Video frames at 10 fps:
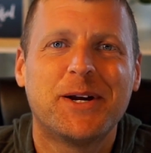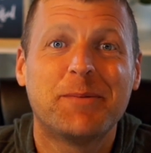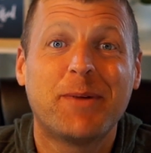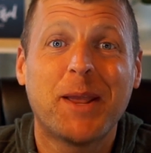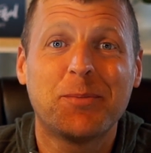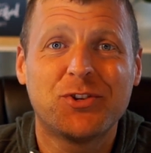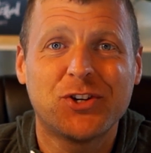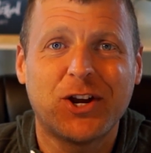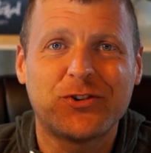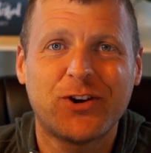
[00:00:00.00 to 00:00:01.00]
My name is
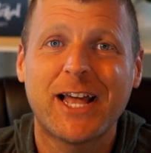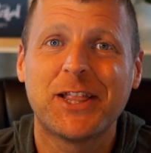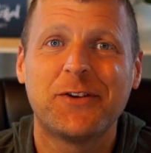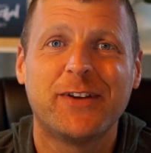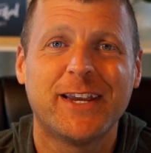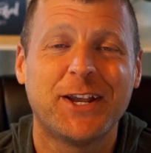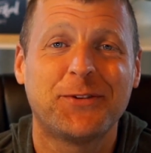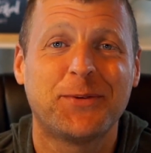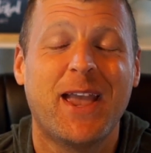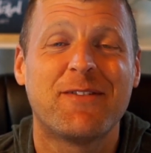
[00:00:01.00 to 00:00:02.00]
Josh Ratliff, in case
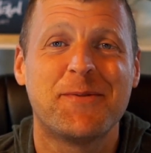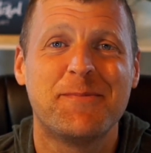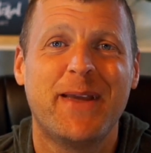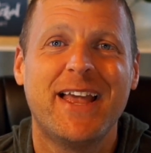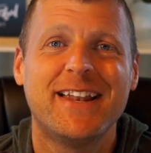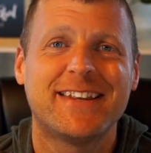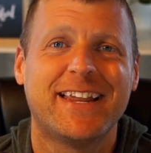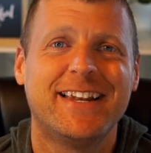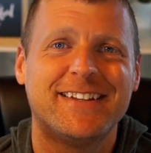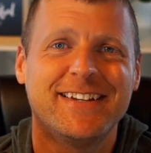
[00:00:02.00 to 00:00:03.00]
we haven't met,
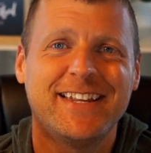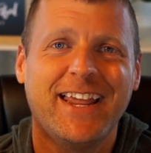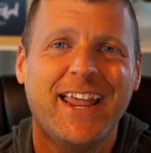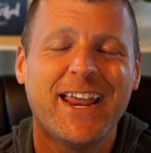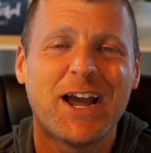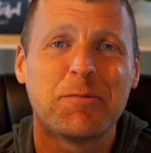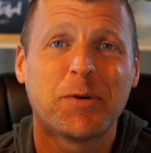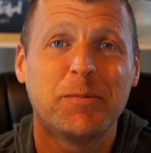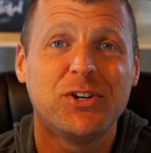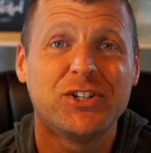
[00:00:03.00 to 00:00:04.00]
and today I'm going to
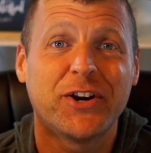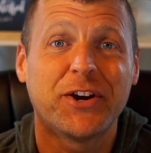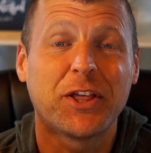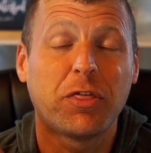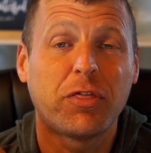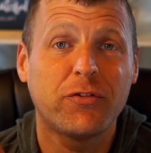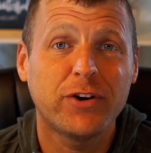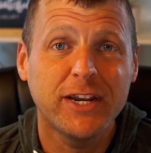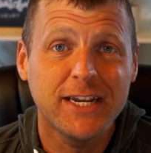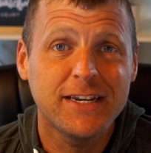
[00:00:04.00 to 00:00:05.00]
be sharing
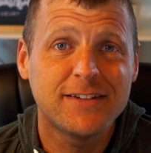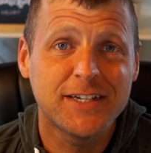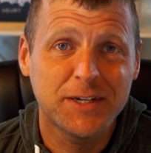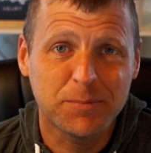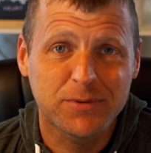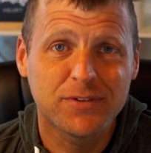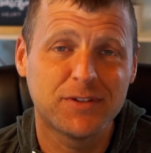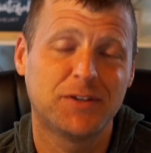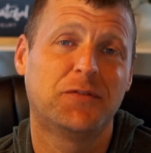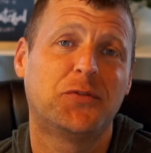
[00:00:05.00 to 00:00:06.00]
3 tips
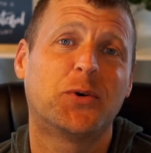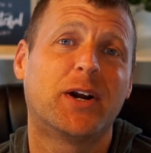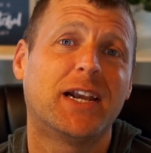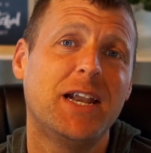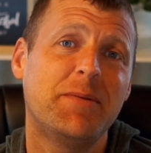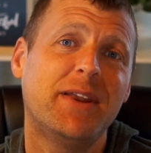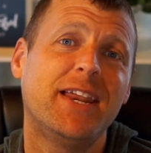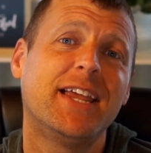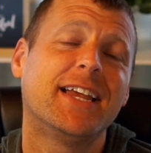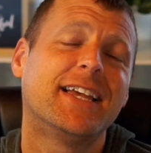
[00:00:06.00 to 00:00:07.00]
for
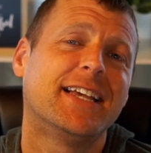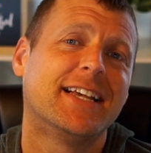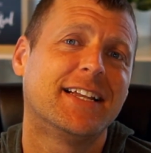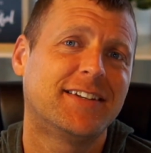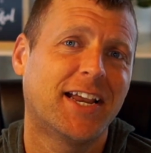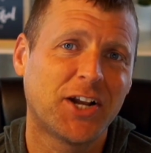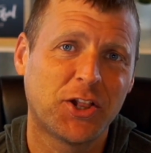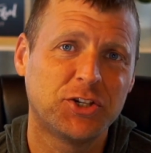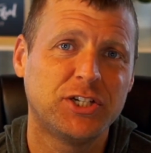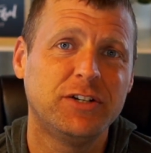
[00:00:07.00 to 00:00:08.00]
limiting
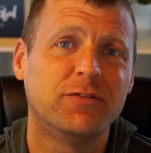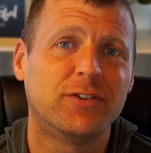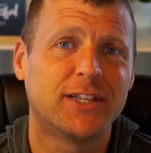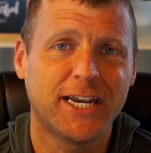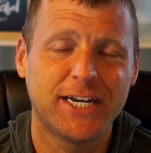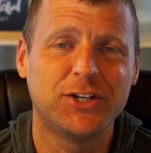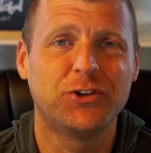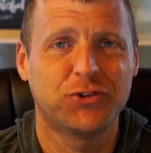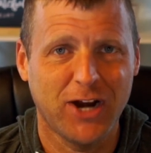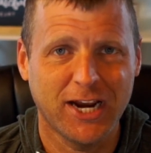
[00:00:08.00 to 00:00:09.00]
technology-related
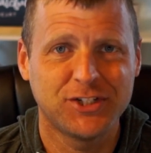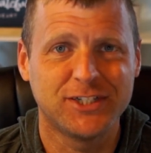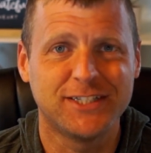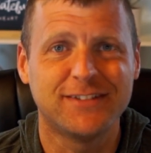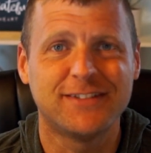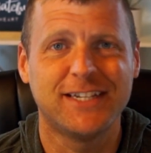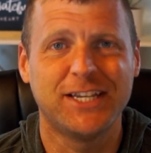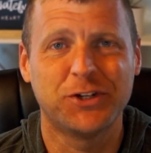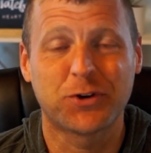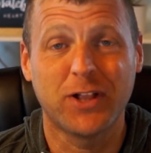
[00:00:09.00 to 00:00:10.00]
distractions
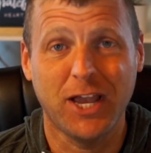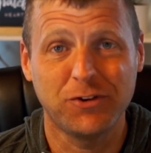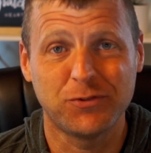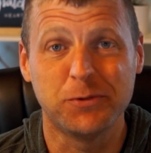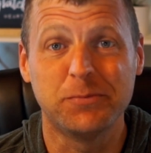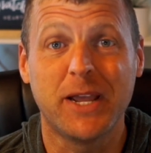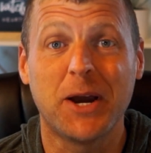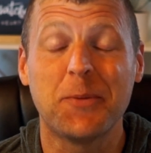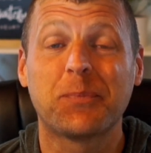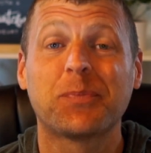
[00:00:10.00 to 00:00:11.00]
in your classroom.
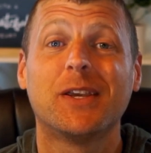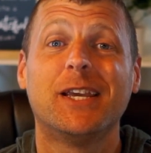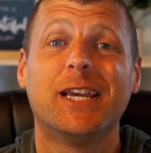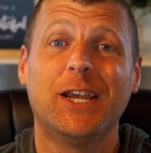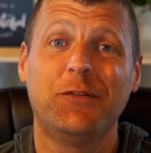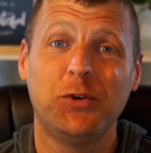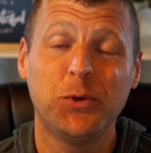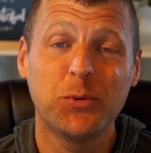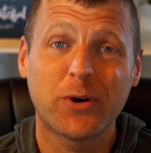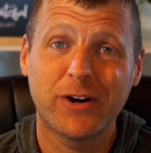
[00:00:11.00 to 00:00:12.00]
Now, if
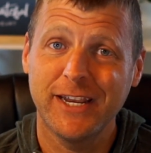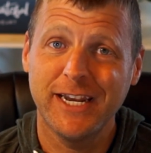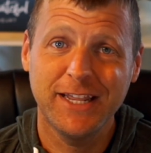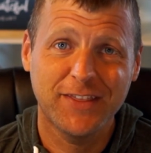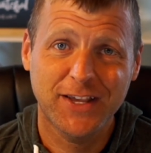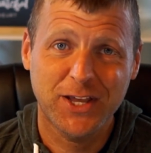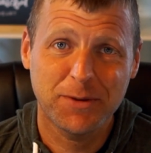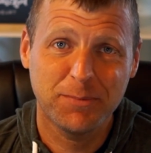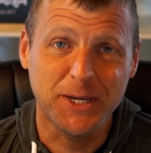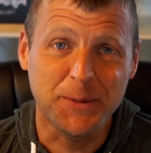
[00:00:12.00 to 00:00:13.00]
you are anything like
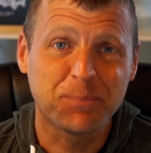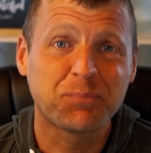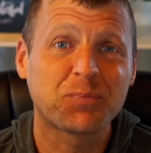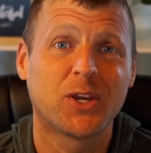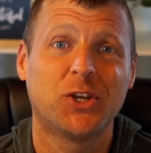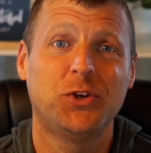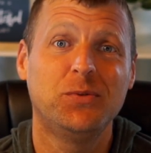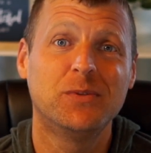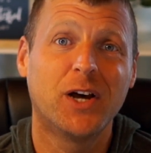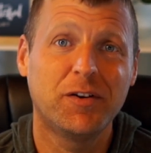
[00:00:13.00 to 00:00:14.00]
me,
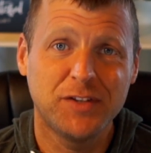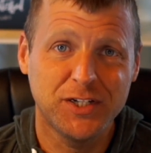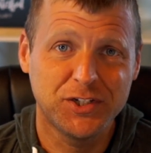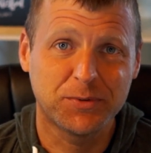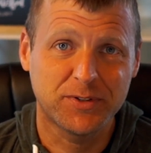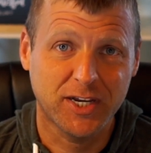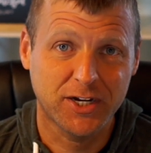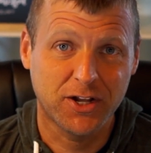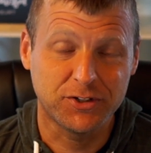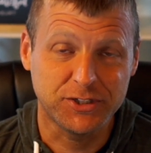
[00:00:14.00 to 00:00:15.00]
you love teaching with
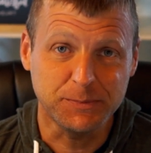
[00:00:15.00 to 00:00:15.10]
technology.